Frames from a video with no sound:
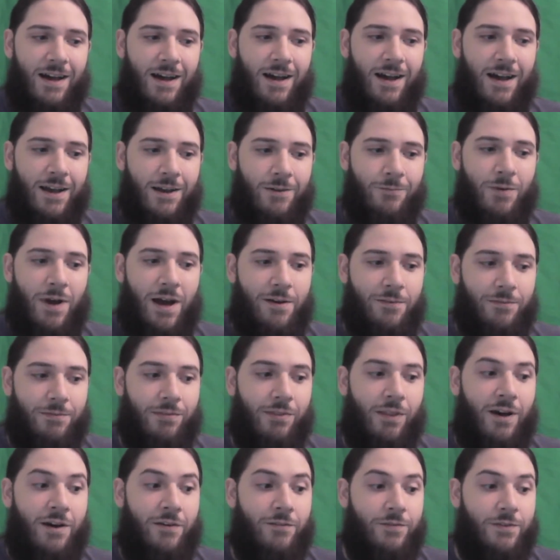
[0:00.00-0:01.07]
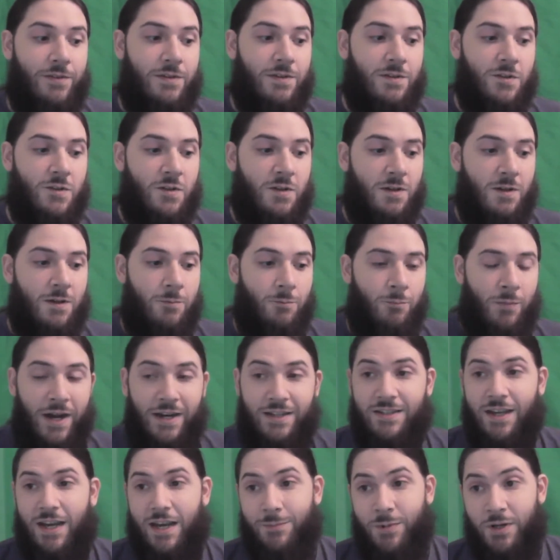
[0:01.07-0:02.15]
I've loved my
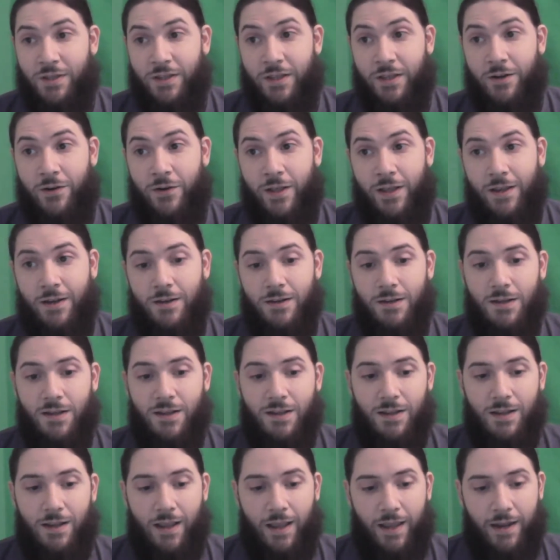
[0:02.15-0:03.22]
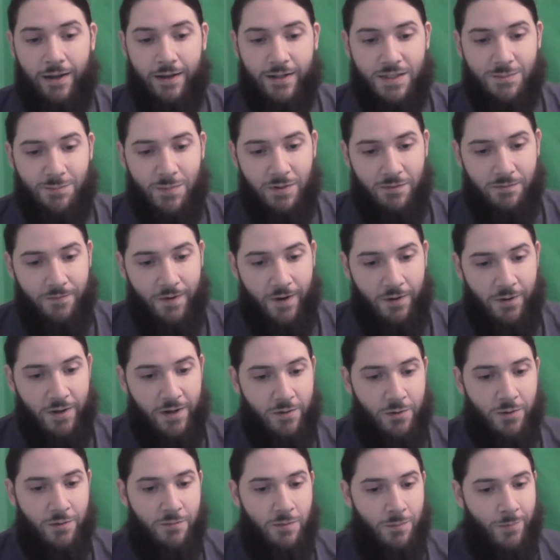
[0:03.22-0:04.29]
time on the internet, and it's been very
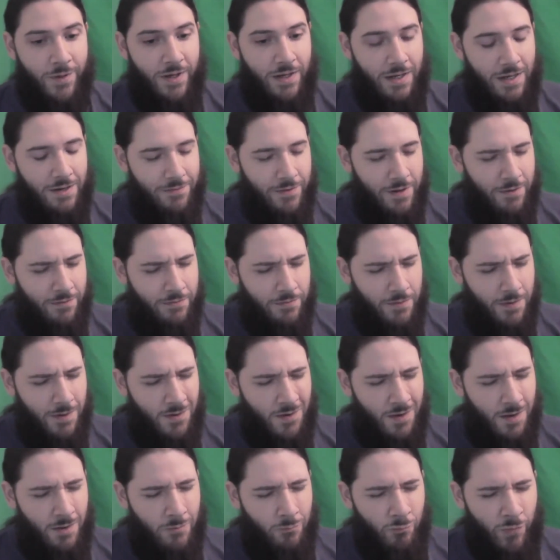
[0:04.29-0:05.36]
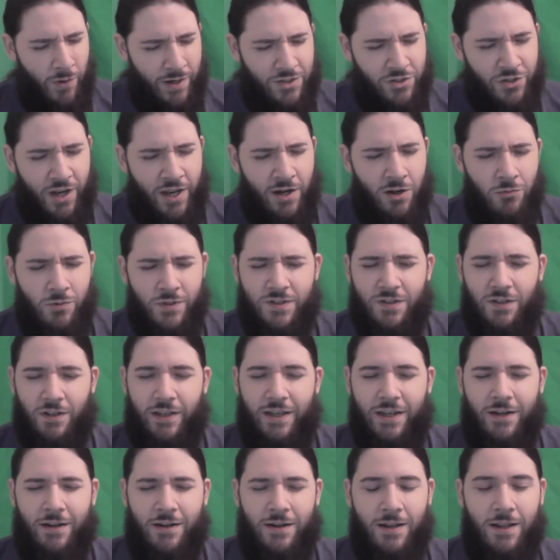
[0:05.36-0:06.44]
good for me. Even if my channel was
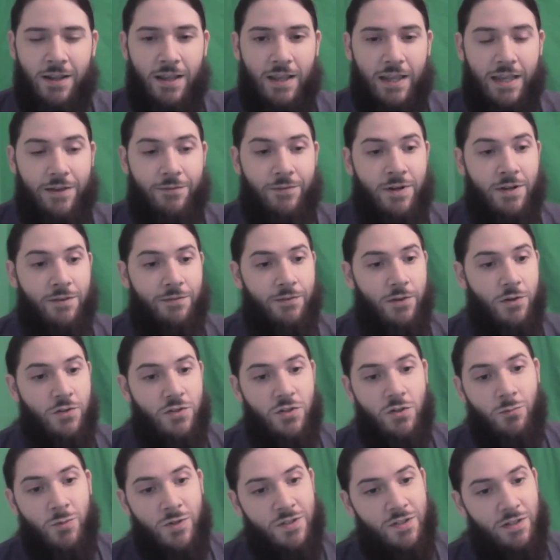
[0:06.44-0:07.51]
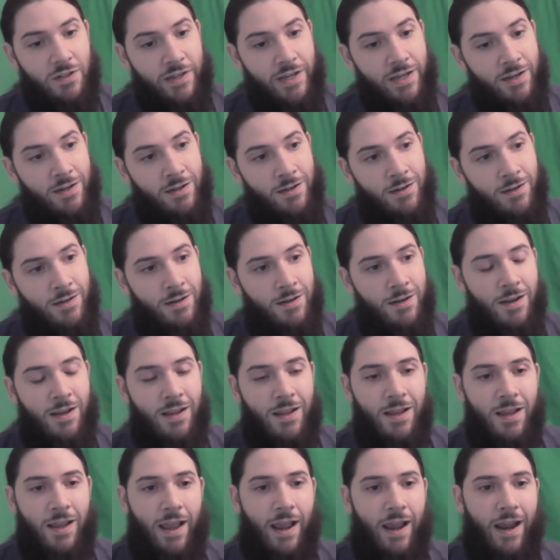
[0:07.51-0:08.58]
deleted, even if YouTube was deleted,
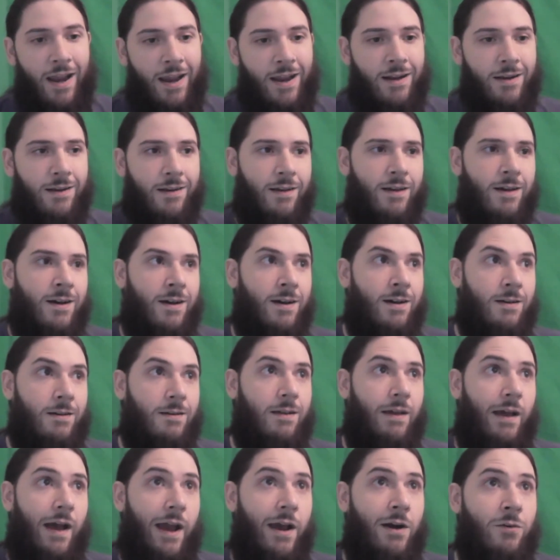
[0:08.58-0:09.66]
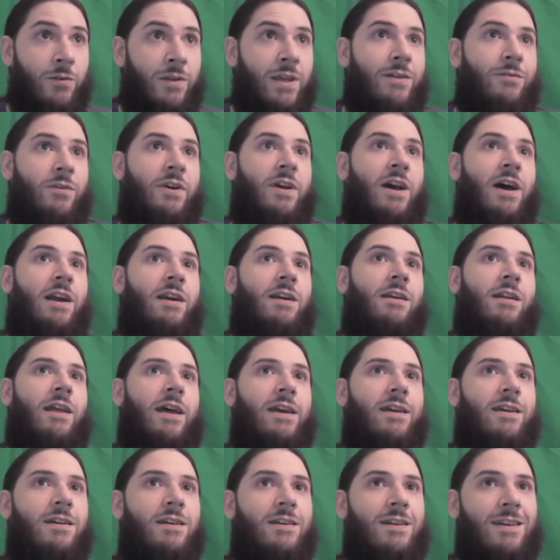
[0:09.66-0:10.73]
and I only ever got
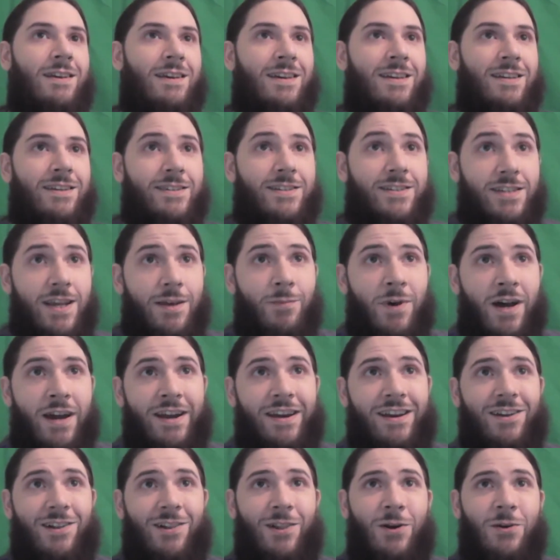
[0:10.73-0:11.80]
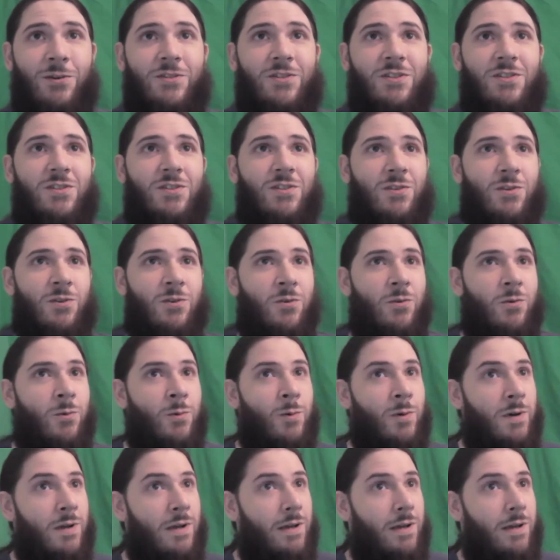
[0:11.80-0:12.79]
like semi close to